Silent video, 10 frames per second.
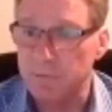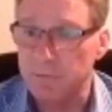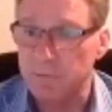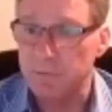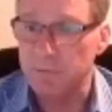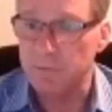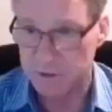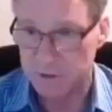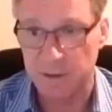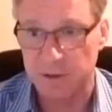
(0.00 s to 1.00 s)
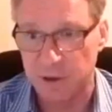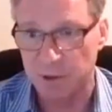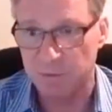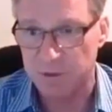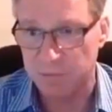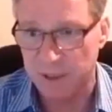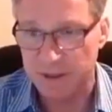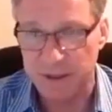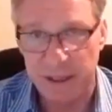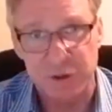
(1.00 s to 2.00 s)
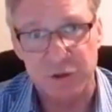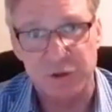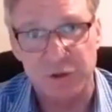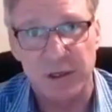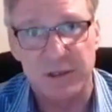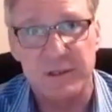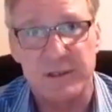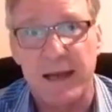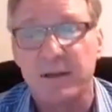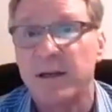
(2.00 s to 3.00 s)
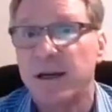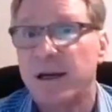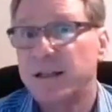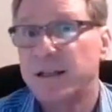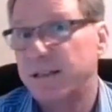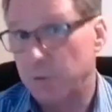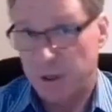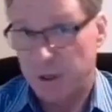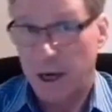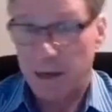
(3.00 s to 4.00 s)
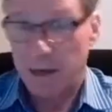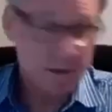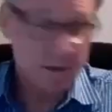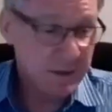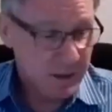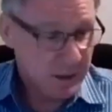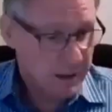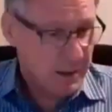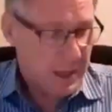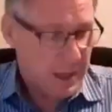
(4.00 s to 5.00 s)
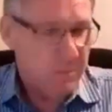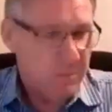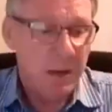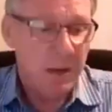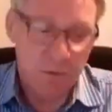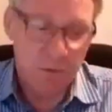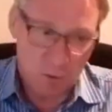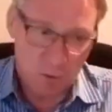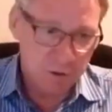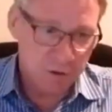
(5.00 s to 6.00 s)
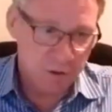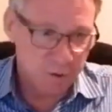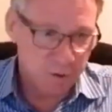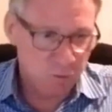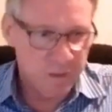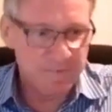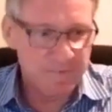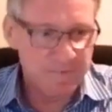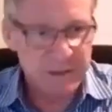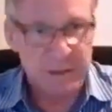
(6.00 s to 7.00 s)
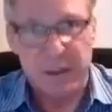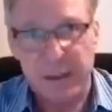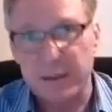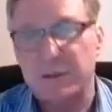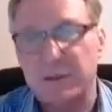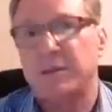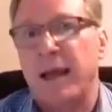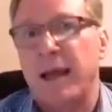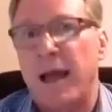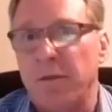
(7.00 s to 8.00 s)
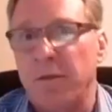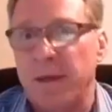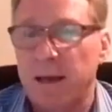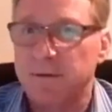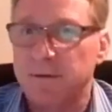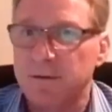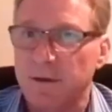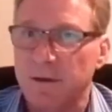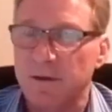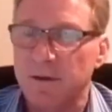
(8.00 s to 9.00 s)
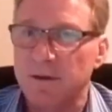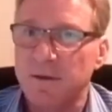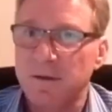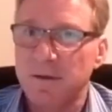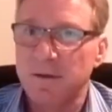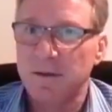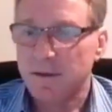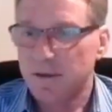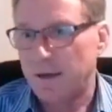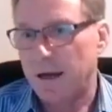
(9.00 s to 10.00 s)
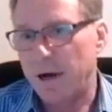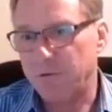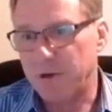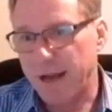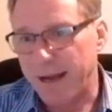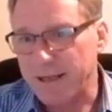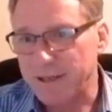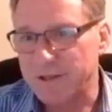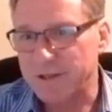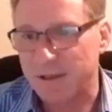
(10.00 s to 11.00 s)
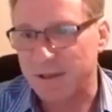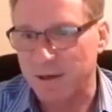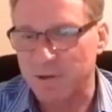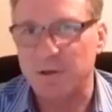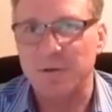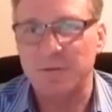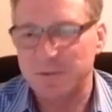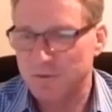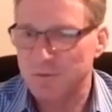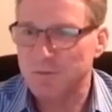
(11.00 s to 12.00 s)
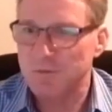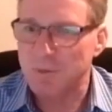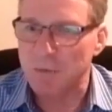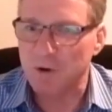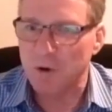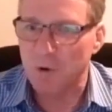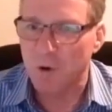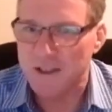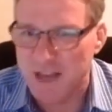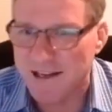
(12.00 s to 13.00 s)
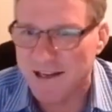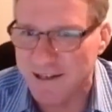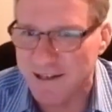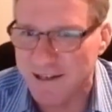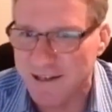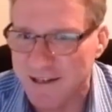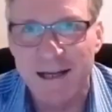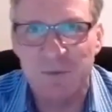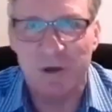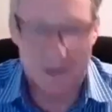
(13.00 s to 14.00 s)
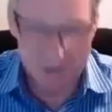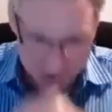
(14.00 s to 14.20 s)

due diligence, the German Supply Chain Due Diligence Act, several times. And we thought it would be good to revisit this now that 100 days, a little, maybe not quite exactly 100 days, but